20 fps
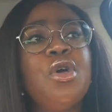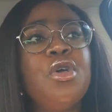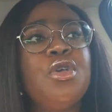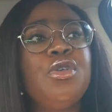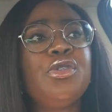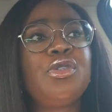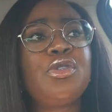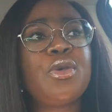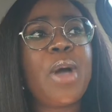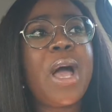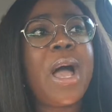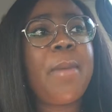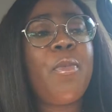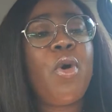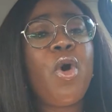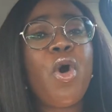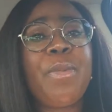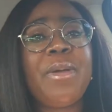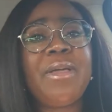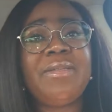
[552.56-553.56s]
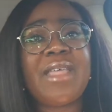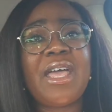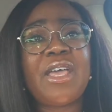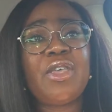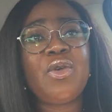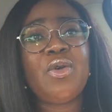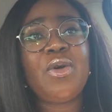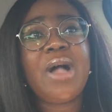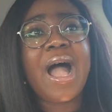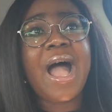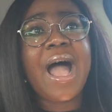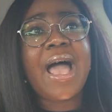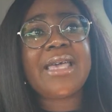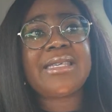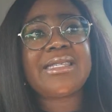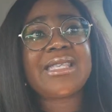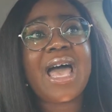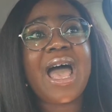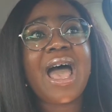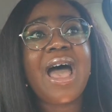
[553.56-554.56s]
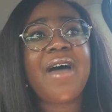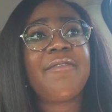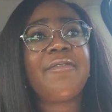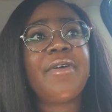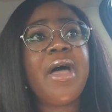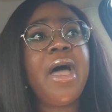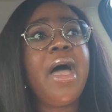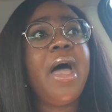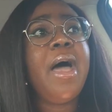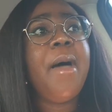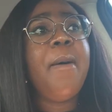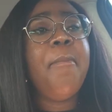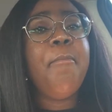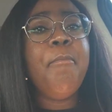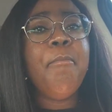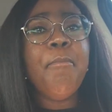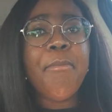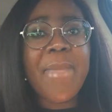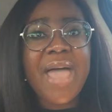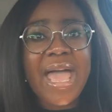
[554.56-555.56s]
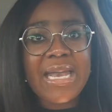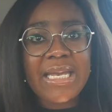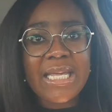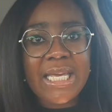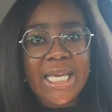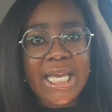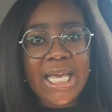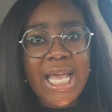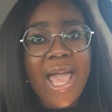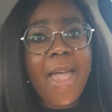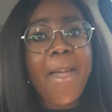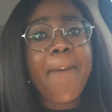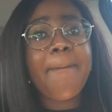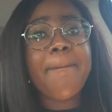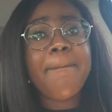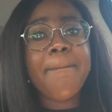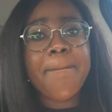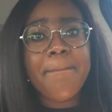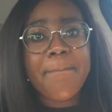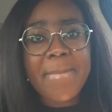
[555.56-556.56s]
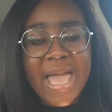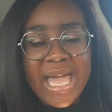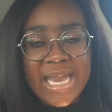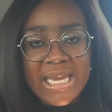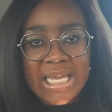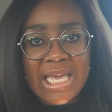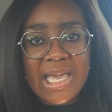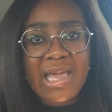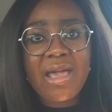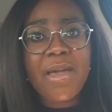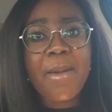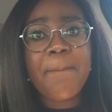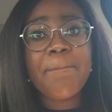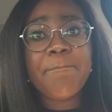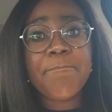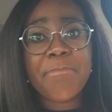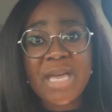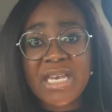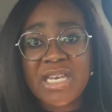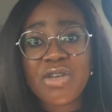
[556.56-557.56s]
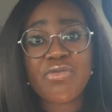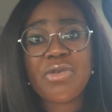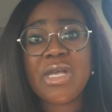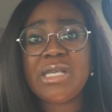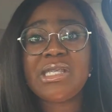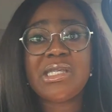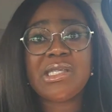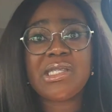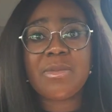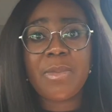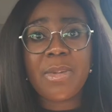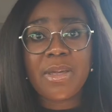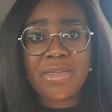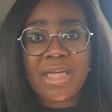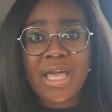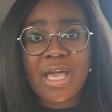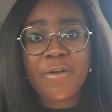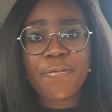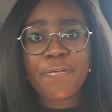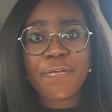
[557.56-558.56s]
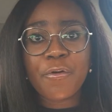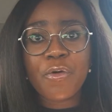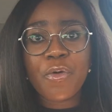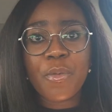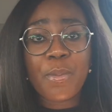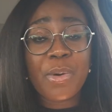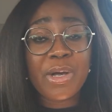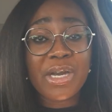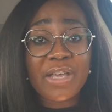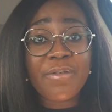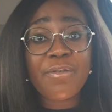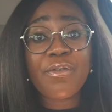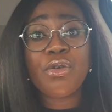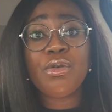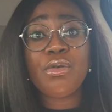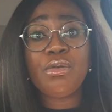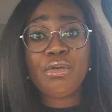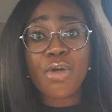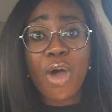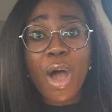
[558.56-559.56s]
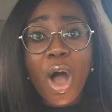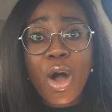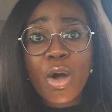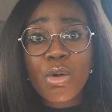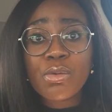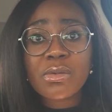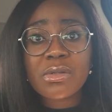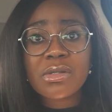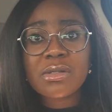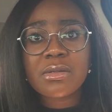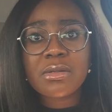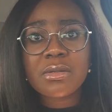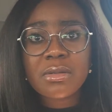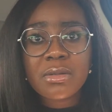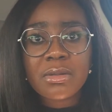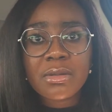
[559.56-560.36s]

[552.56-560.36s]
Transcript: So I'm hoping that you guys have many reasons to be thankful. But if you don't,